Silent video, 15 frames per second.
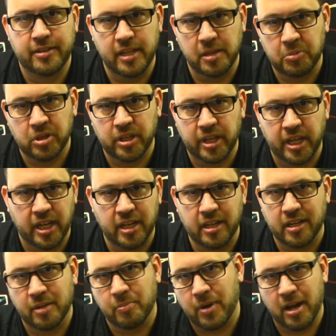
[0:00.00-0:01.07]
deep
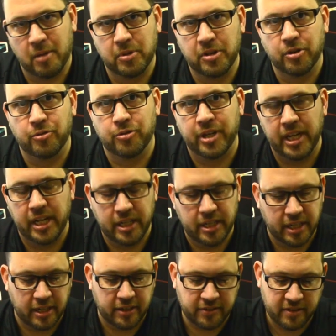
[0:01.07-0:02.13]
clean, you probably don't need
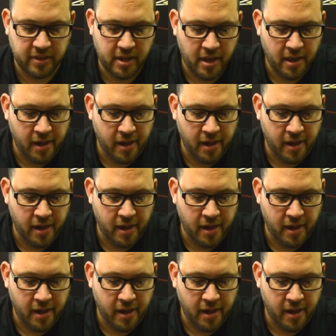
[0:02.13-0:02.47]
these.